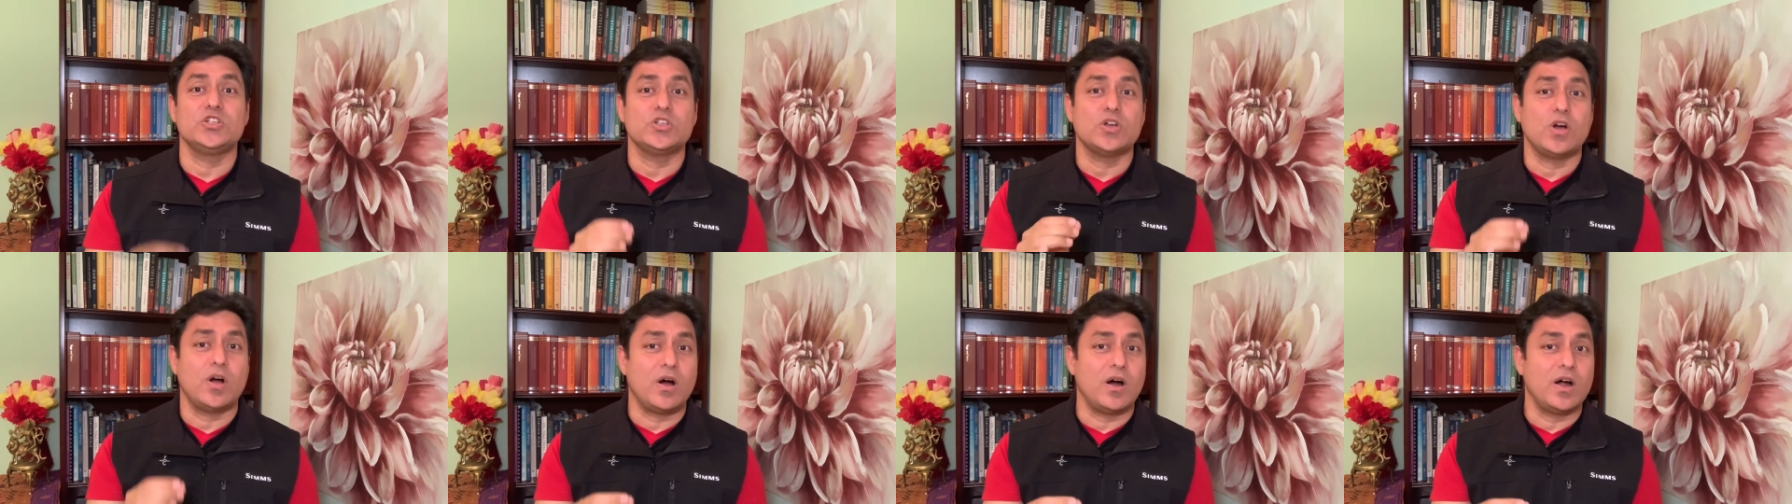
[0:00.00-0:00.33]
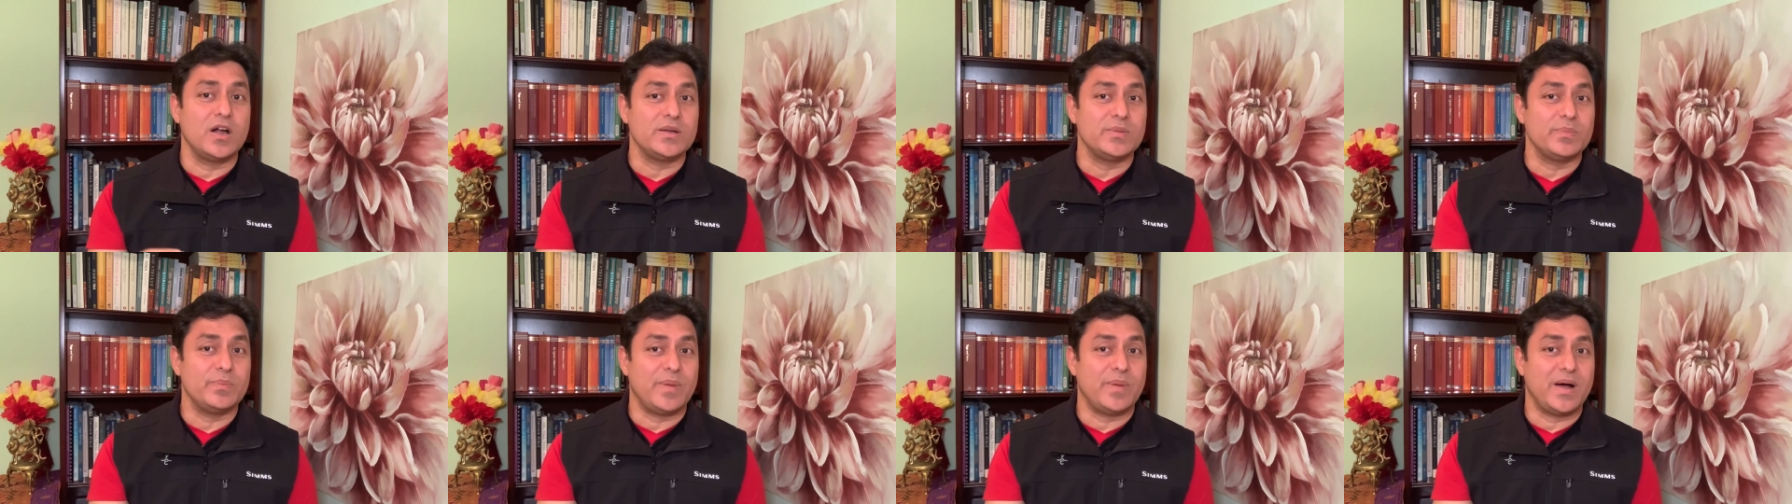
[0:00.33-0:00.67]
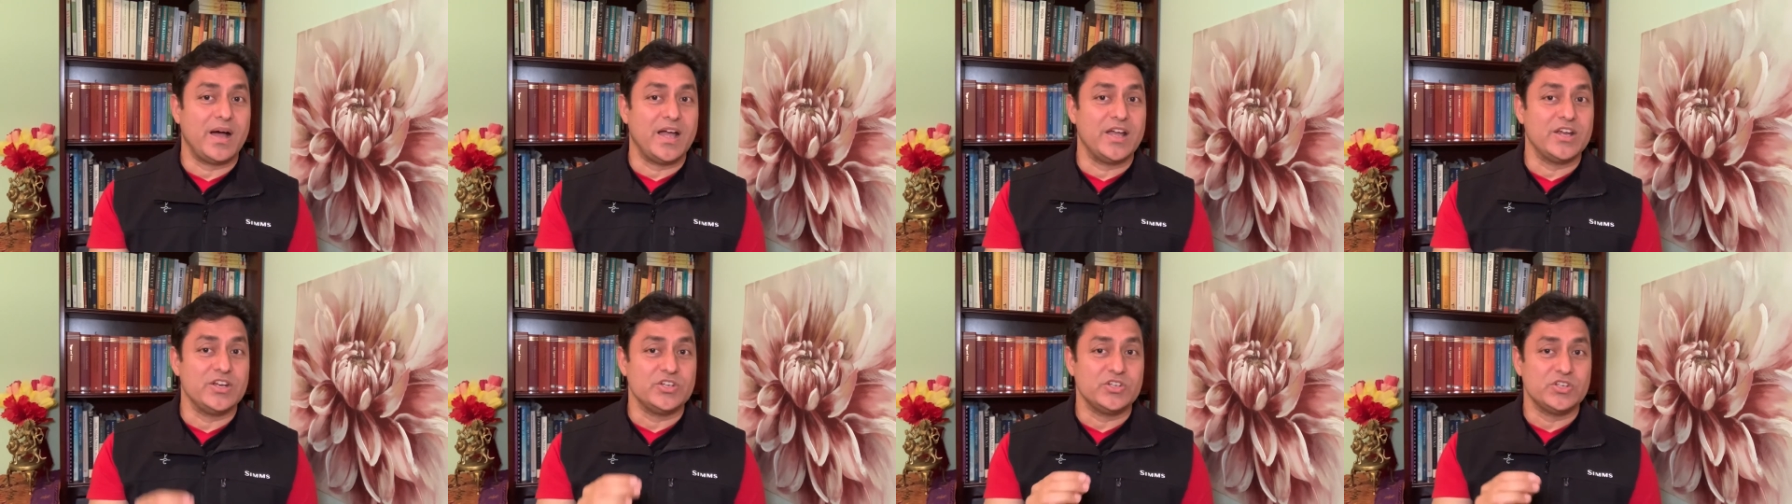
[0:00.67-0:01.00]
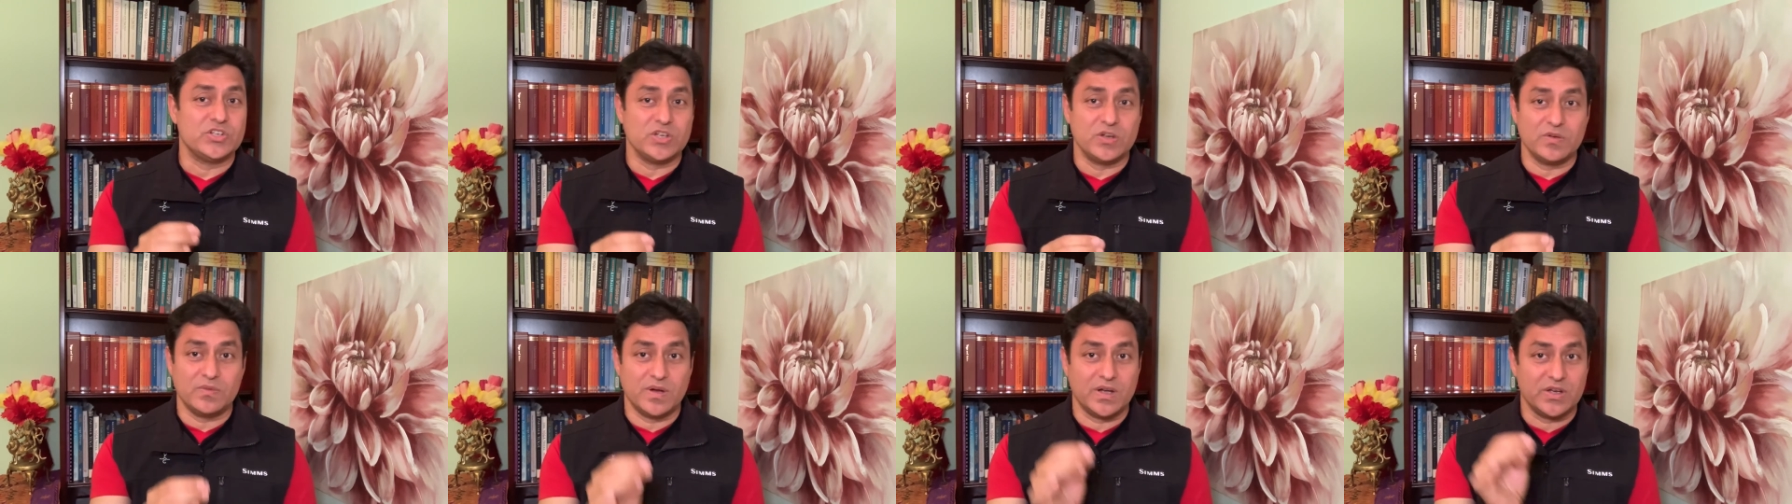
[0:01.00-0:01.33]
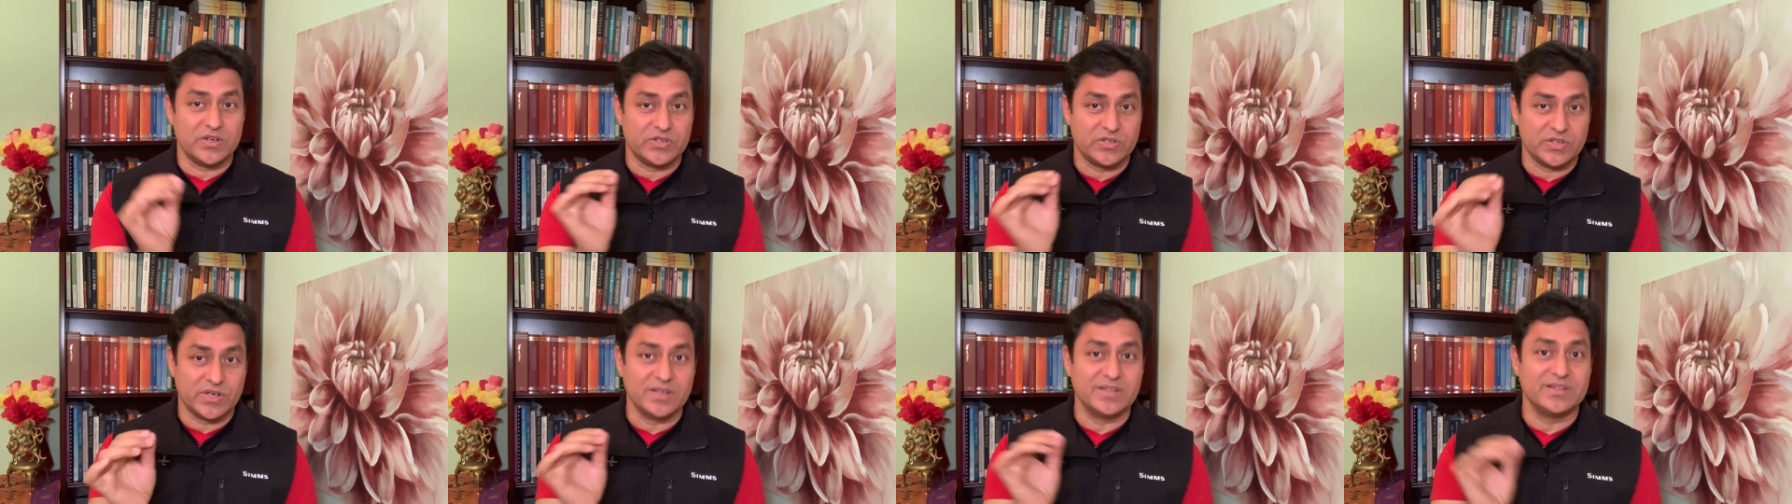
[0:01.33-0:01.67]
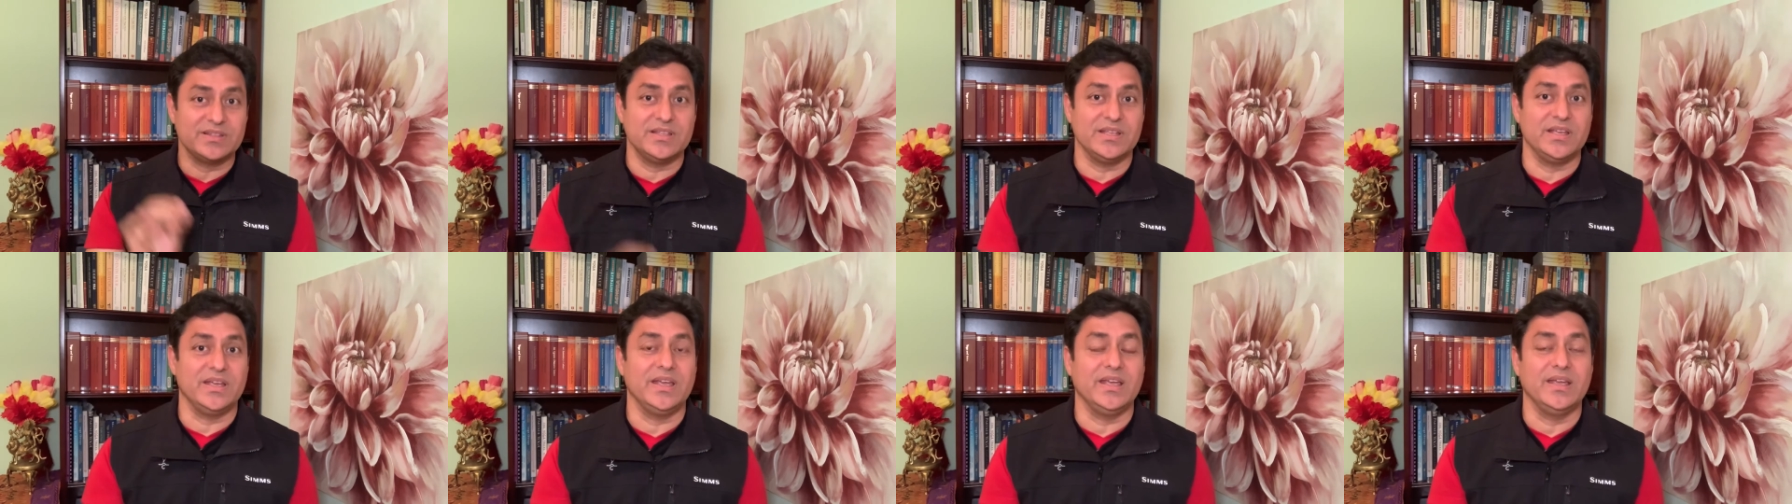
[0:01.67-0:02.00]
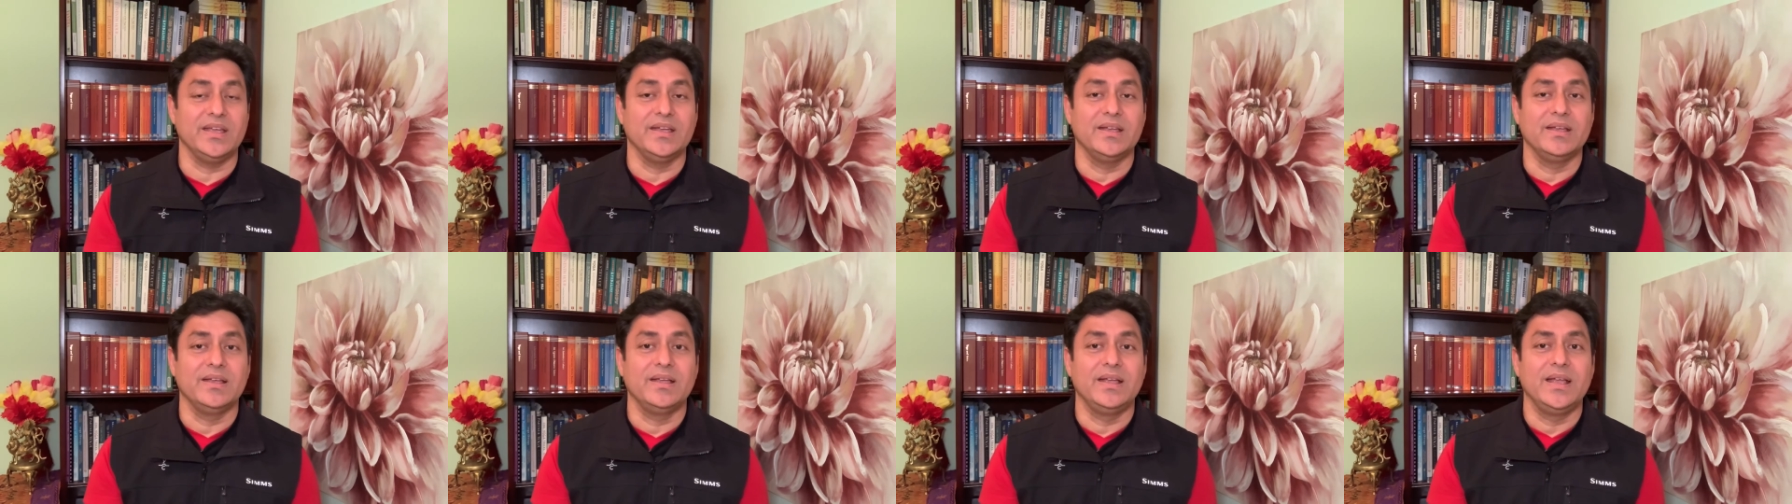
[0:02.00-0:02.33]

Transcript: taught by Shiva Shakti,